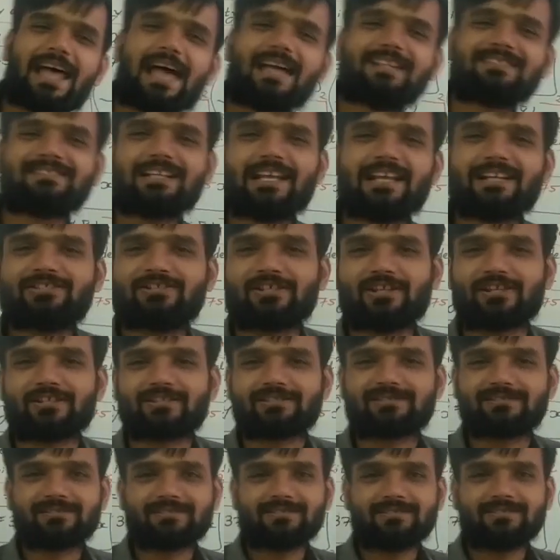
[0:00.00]
in last
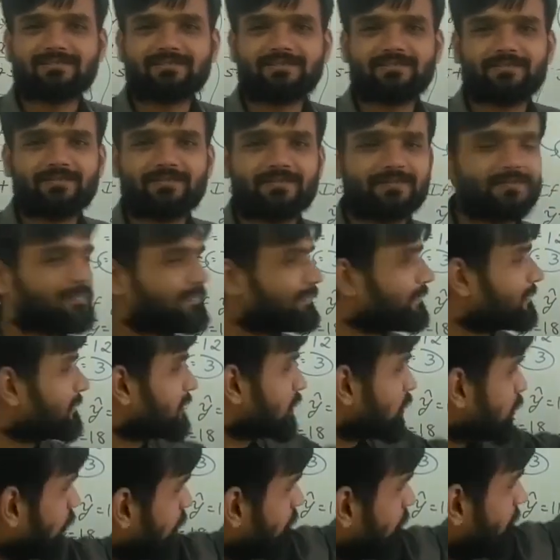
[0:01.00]
lectures.
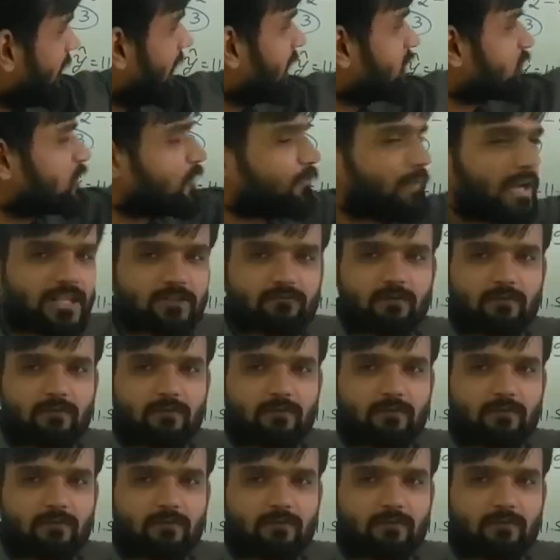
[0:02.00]
Covariance of